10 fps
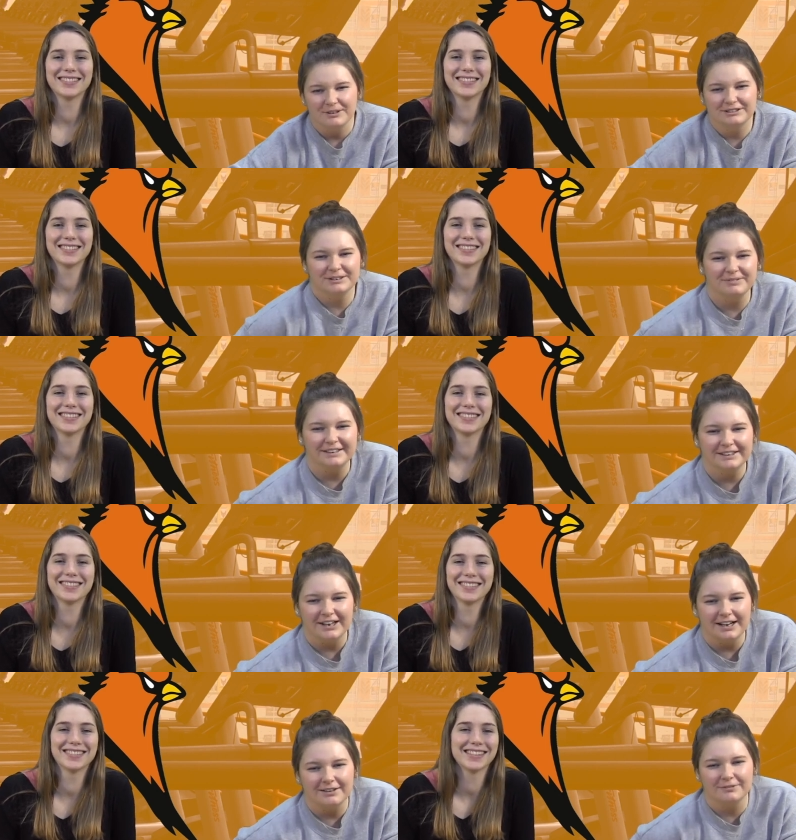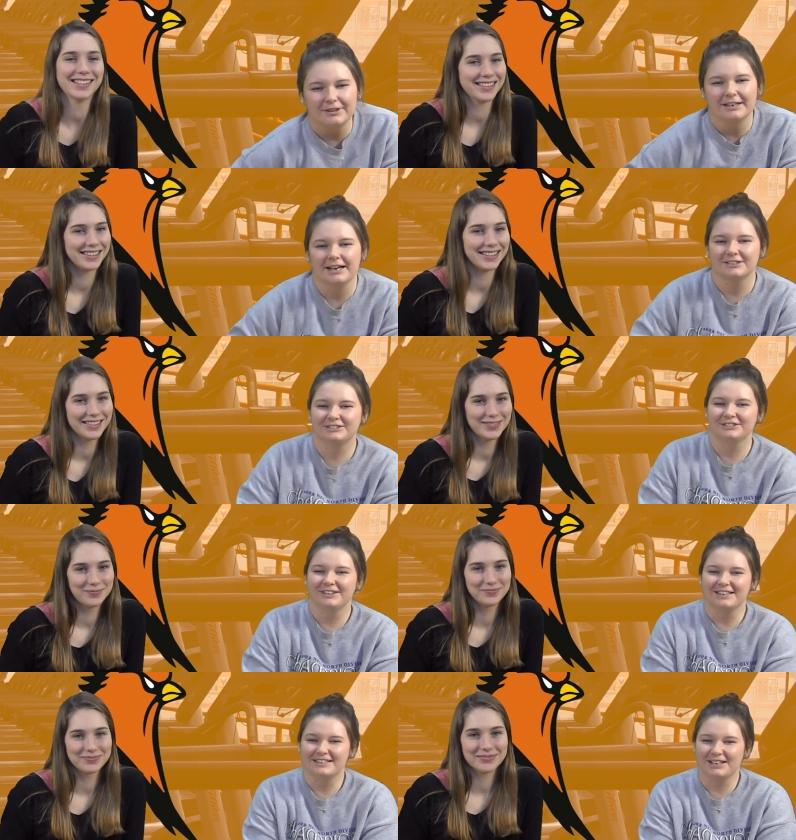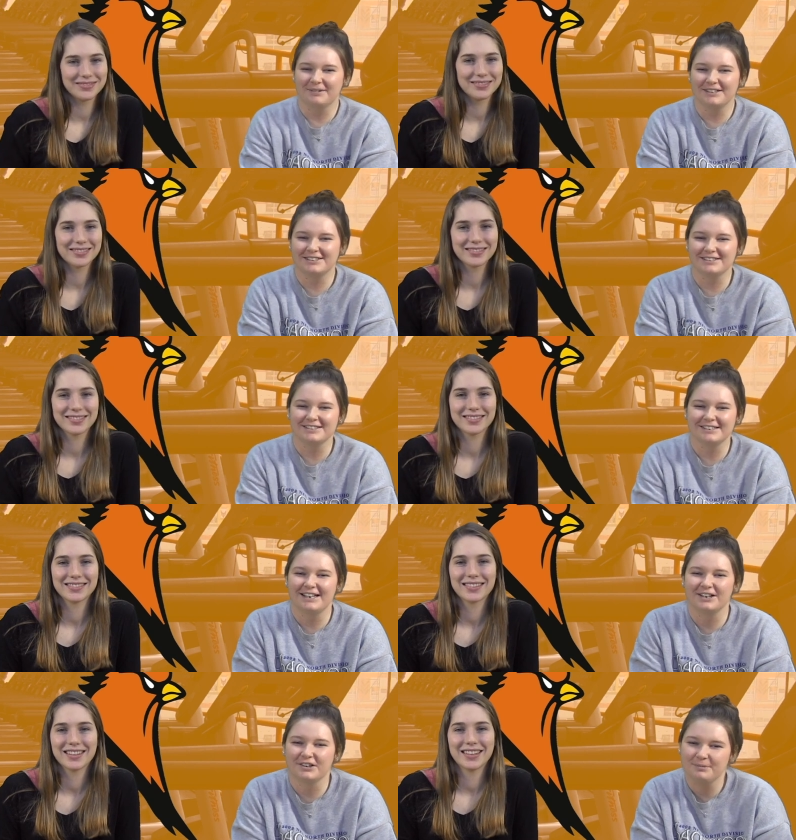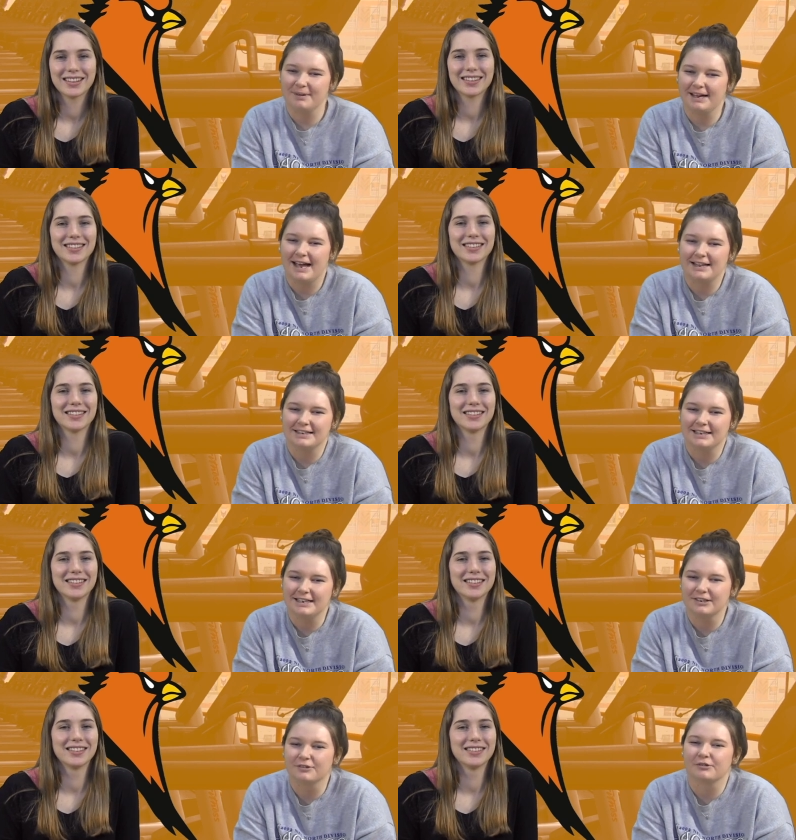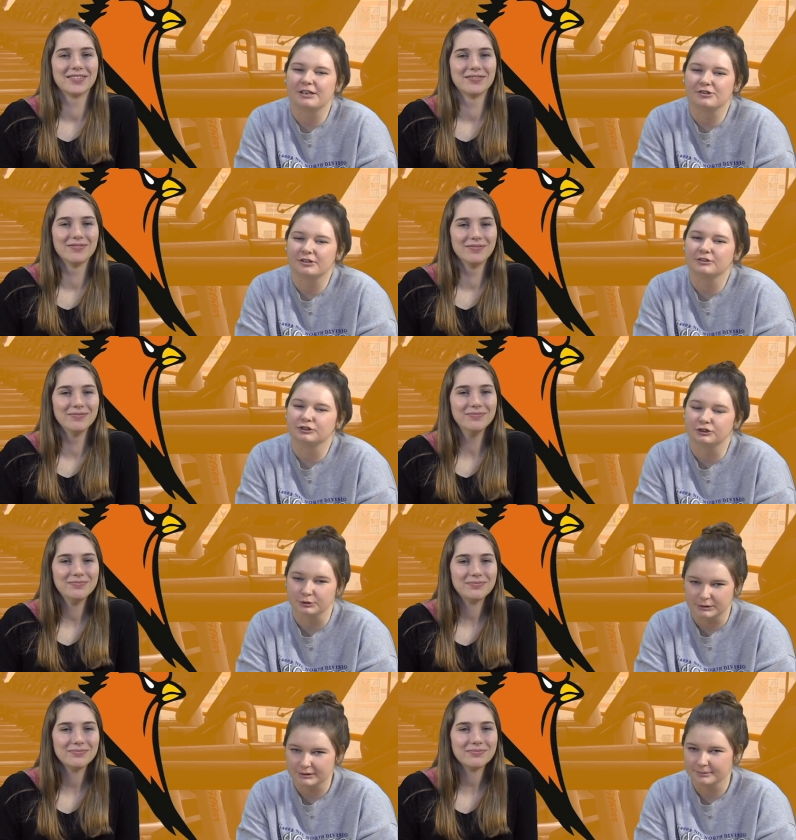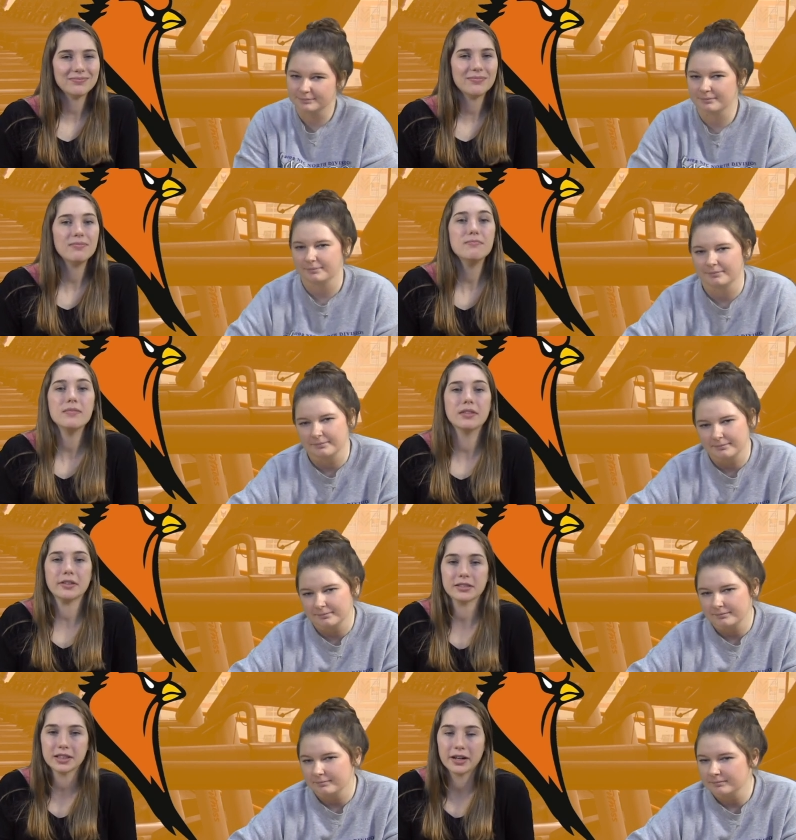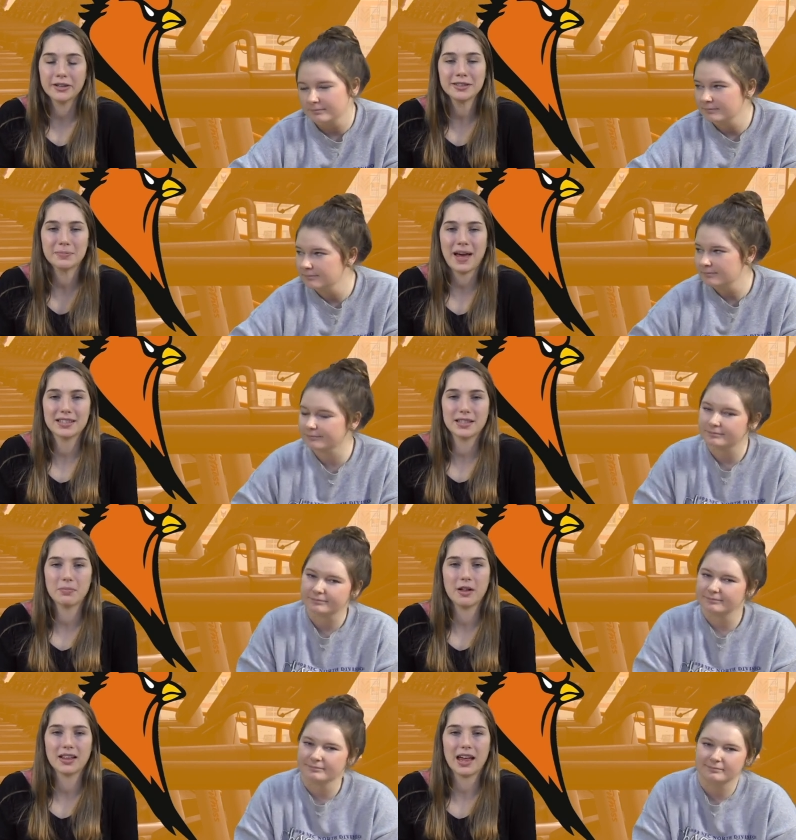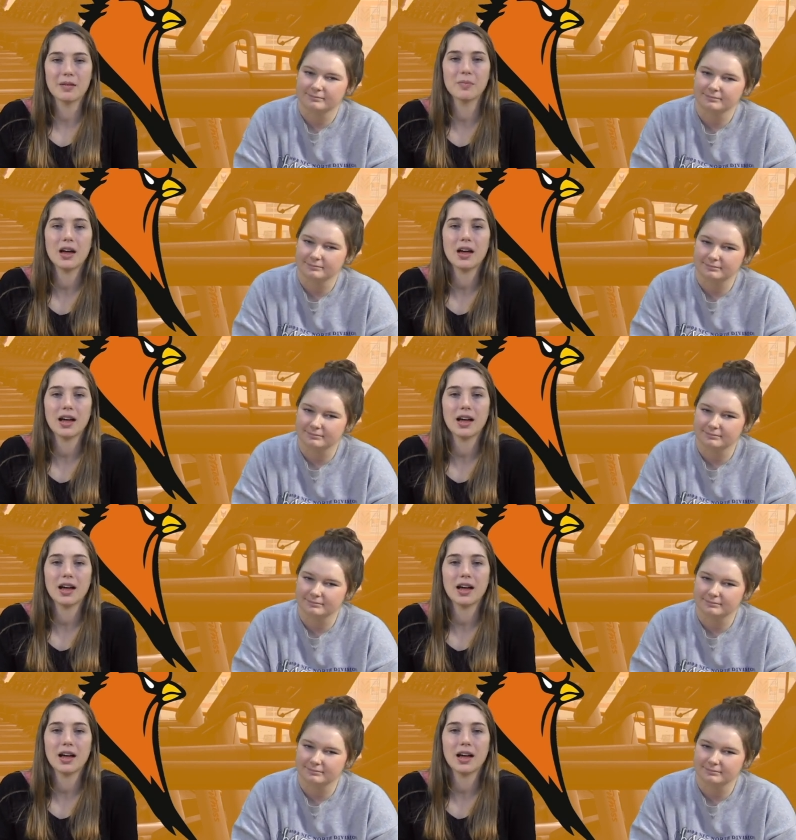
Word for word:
Speaker 1: Wish them good luck for the next shoot this coming season in Green Bay at the Heat Regional Shoot. There's a
Speaker 2: girls basketball game